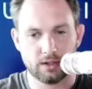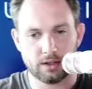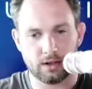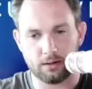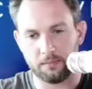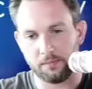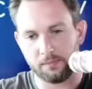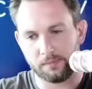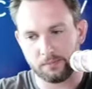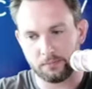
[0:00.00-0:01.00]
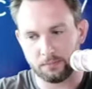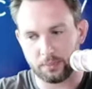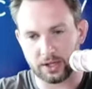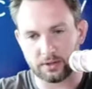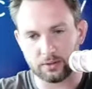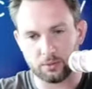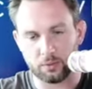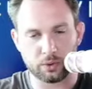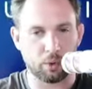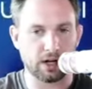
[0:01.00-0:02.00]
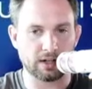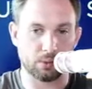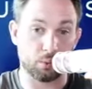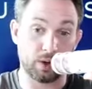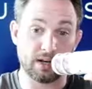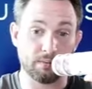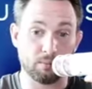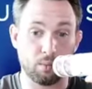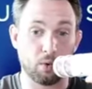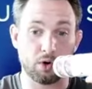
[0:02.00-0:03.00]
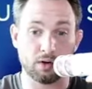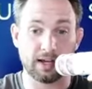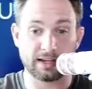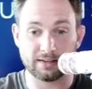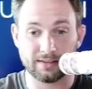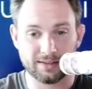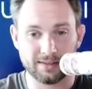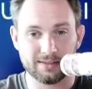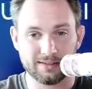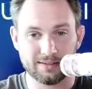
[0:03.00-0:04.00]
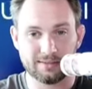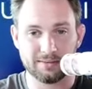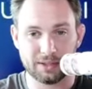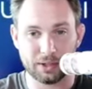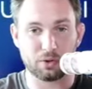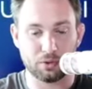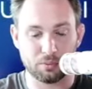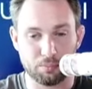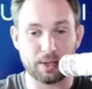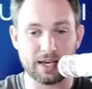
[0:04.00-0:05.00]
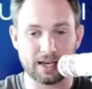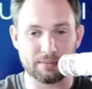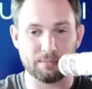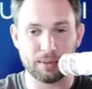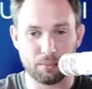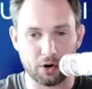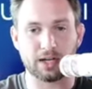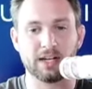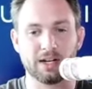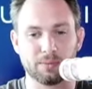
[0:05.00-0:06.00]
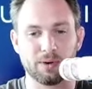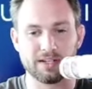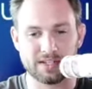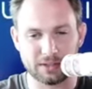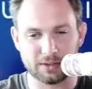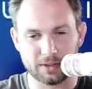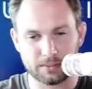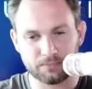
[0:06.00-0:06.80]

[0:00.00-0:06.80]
But we want to win more like, big mid-market enterprise deals.